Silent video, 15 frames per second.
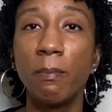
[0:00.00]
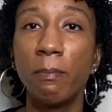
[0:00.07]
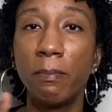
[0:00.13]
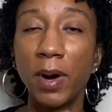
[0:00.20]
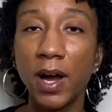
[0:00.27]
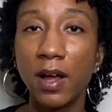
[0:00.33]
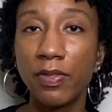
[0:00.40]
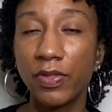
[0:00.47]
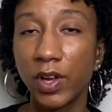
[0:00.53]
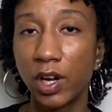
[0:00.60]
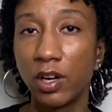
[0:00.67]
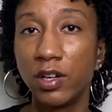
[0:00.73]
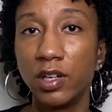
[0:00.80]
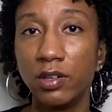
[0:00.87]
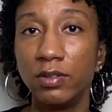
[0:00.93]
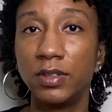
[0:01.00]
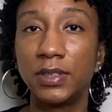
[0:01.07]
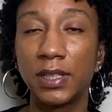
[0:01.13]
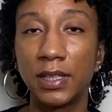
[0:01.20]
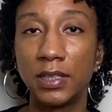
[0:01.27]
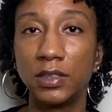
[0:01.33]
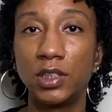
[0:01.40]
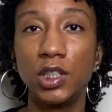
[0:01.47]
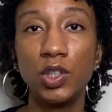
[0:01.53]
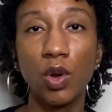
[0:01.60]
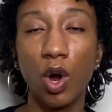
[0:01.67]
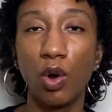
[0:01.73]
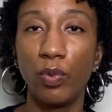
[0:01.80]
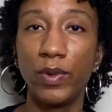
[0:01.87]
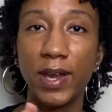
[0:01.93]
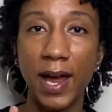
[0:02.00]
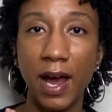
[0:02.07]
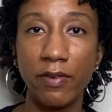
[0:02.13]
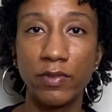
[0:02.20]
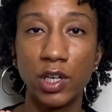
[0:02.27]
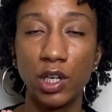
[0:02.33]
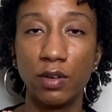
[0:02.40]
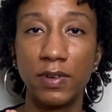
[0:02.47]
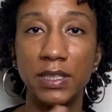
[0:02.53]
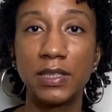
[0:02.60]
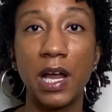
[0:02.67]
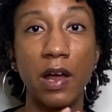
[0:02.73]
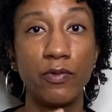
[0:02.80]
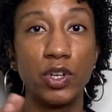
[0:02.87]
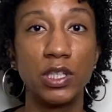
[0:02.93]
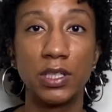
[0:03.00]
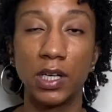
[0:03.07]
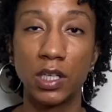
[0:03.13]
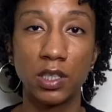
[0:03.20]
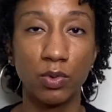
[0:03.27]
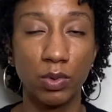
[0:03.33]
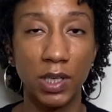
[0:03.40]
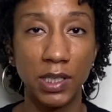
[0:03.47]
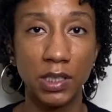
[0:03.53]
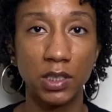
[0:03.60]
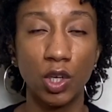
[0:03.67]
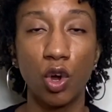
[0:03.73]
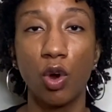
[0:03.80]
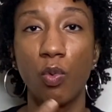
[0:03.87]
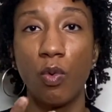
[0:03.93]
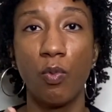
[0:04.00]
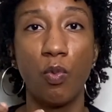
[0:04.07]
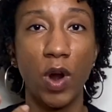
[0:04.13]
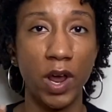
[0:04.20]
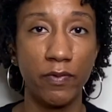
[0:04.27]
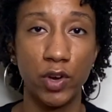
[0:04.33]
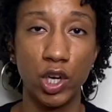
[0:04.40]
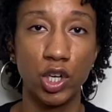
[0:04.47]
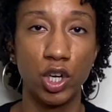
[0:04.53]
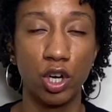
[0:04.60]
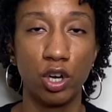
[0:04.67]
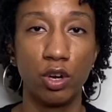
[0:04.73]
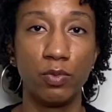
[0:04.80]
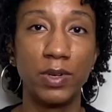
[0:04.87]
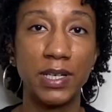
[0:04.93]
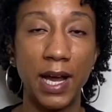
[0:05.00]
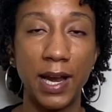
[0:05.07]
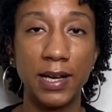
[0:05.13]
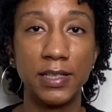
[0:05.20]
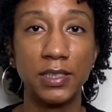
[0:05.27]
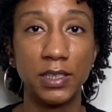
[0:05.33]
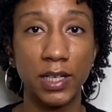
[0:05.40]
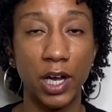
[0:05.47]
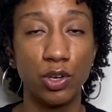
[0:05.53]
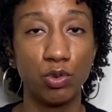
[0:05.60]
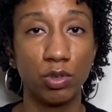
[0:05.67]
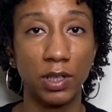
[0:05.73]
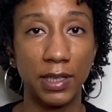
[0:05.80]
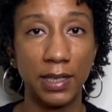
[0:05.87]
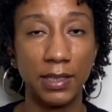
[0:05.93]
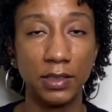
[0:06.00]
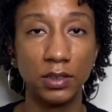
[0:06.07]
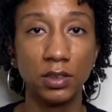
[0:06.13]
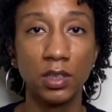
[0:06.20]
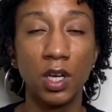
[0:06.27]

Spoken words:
But the good news is you only have to do this every 6 weeks or whatever your retightening schedule is.